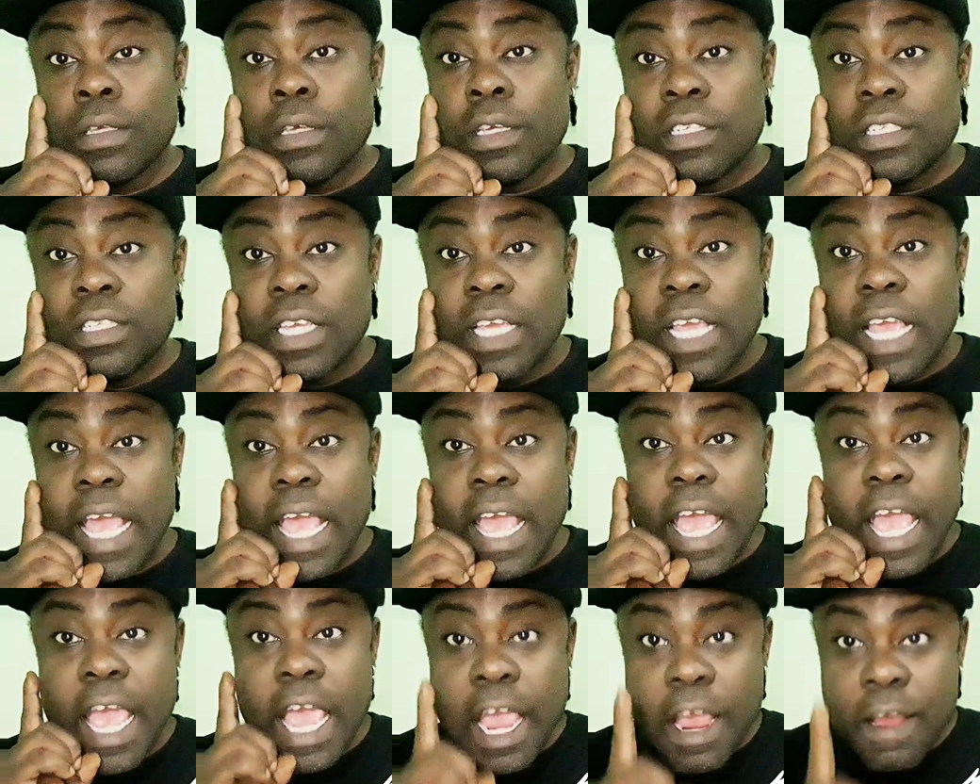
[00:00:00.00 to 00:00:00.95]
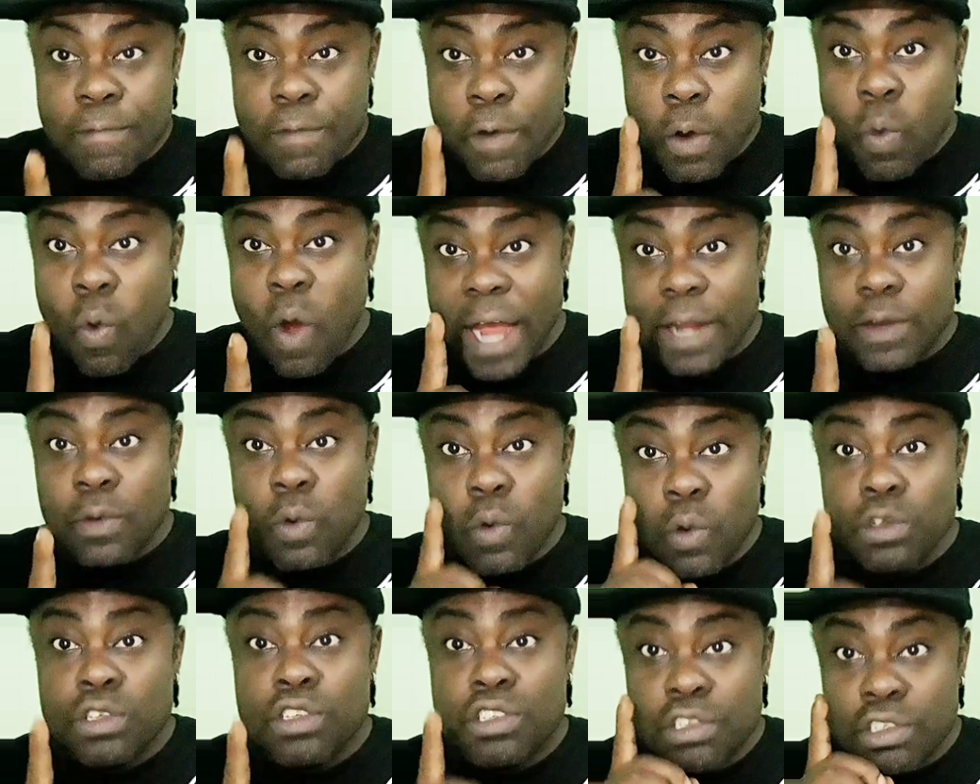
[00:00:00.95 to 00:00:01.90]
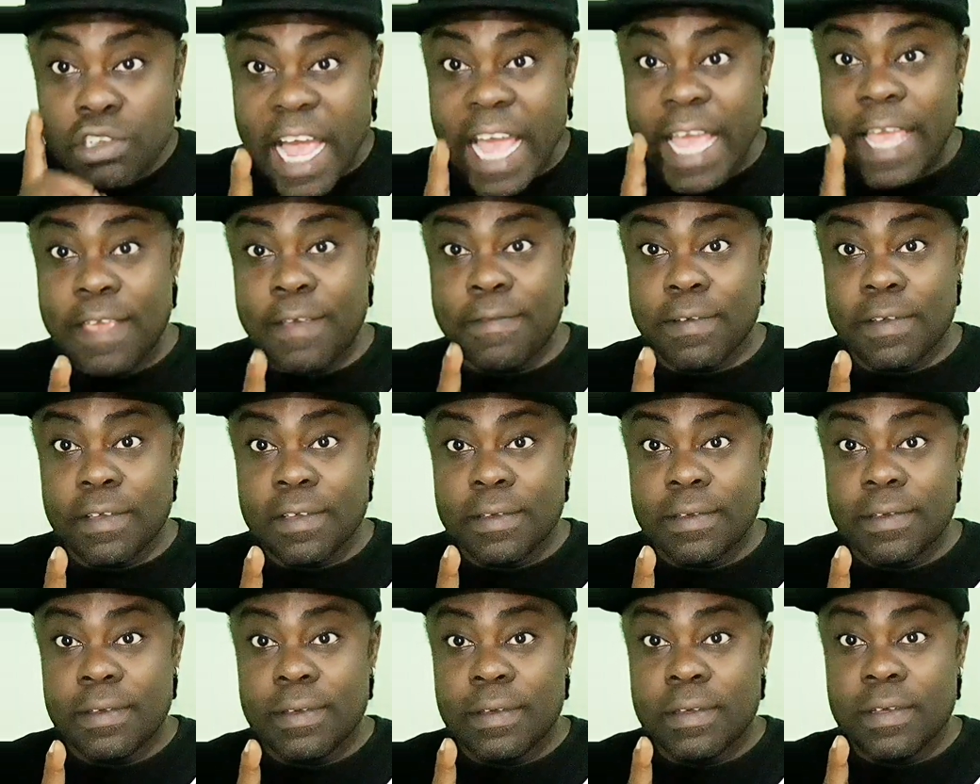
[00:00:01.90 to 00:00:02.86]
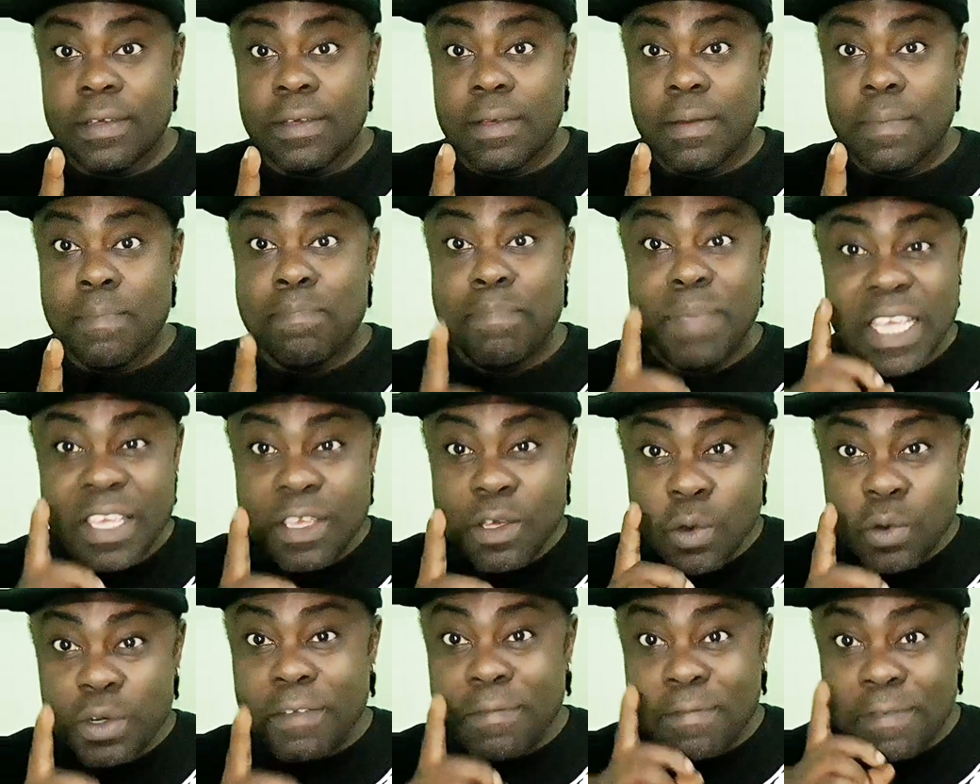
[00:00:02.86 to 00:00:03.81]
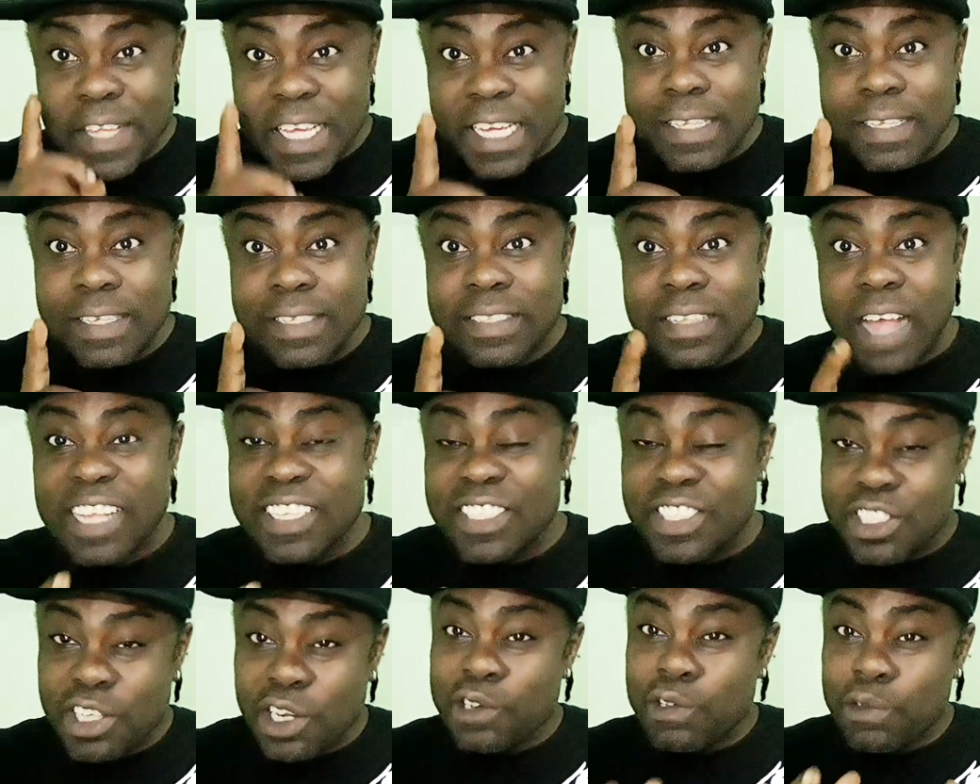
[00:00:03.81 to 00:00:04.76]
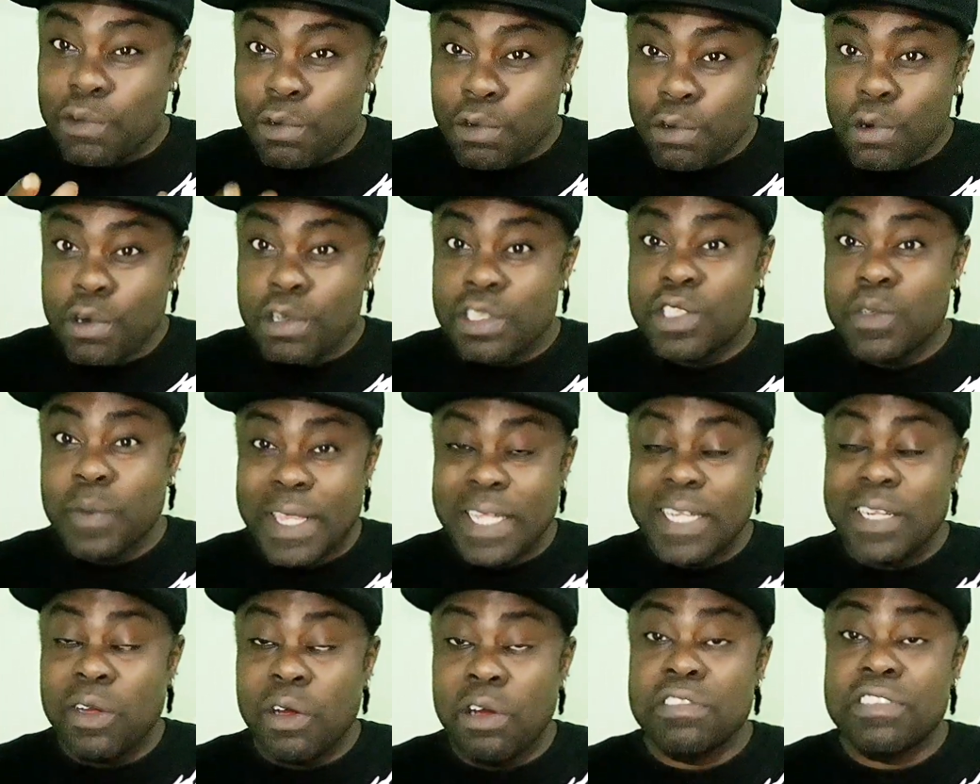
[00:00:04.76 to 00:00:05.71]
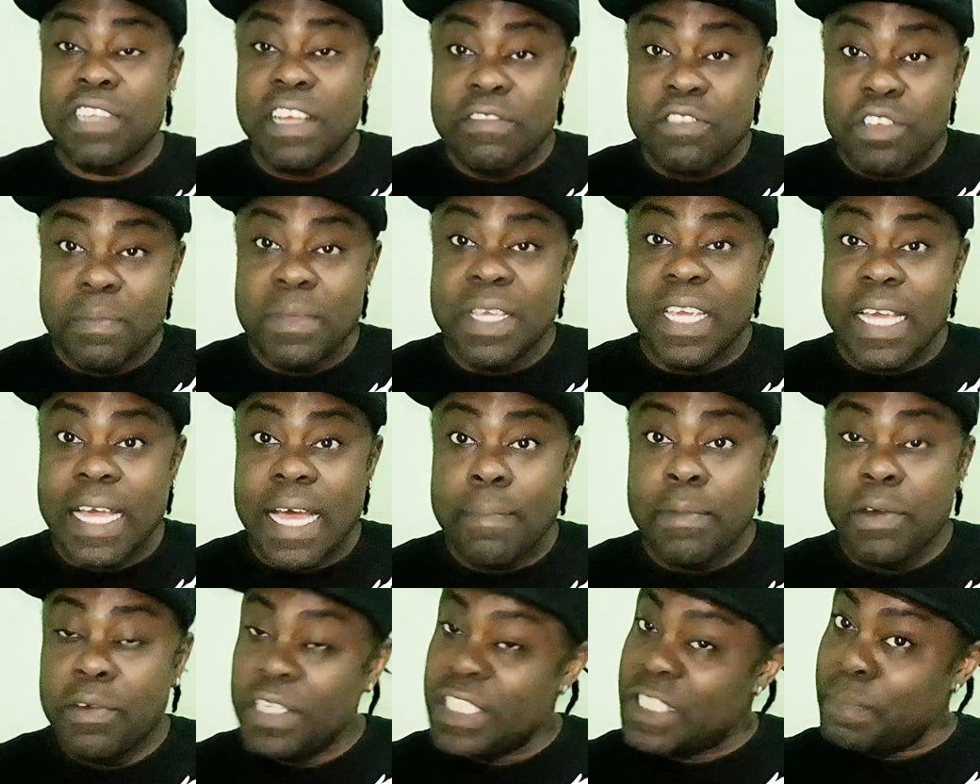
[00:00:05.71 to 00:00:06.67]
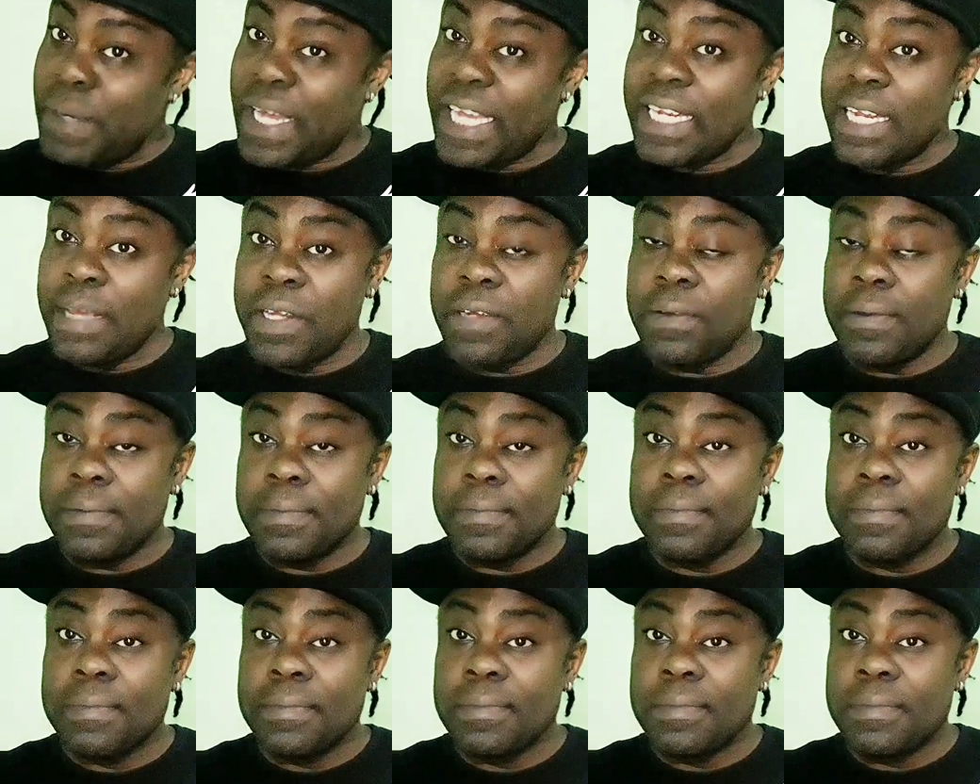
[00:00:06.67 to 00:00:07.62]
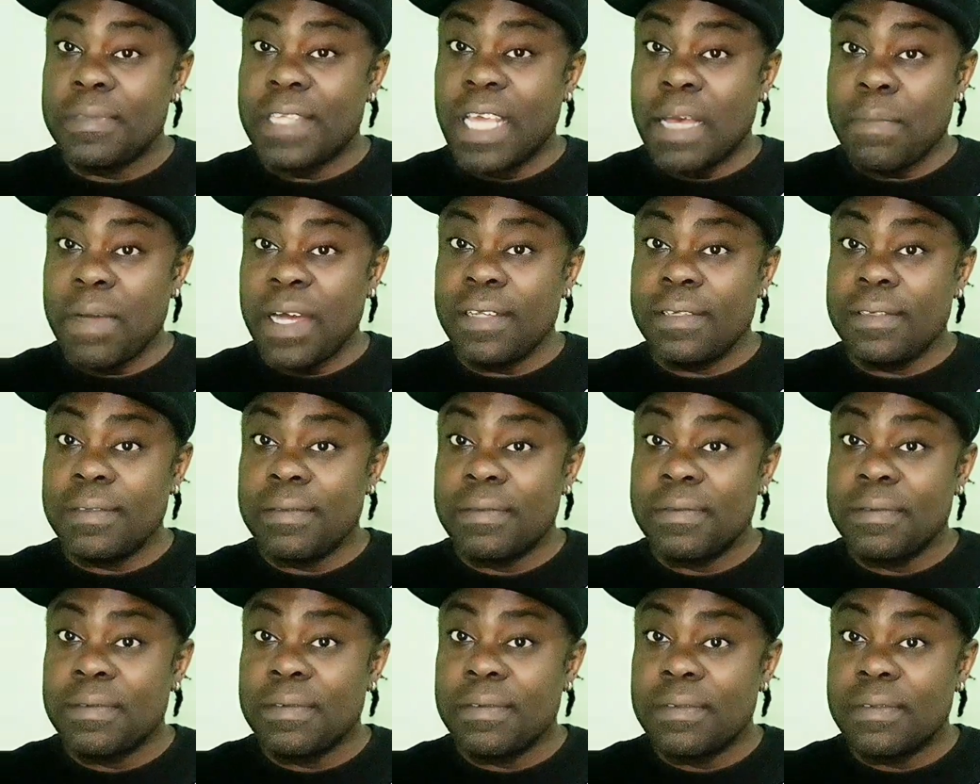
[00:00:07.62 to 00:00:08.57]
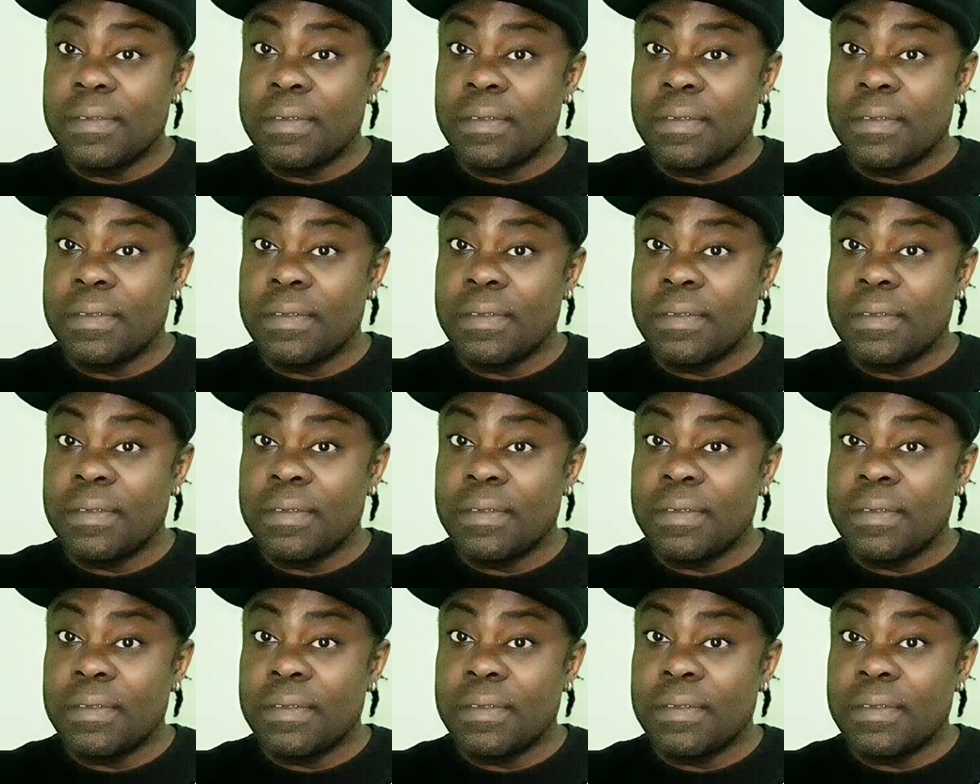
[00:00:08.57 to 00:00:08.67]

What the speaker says: you see, everyone who drive big unit vehicles on certain roads within the country of Jamaica, I respect them, you know? Yeah, man.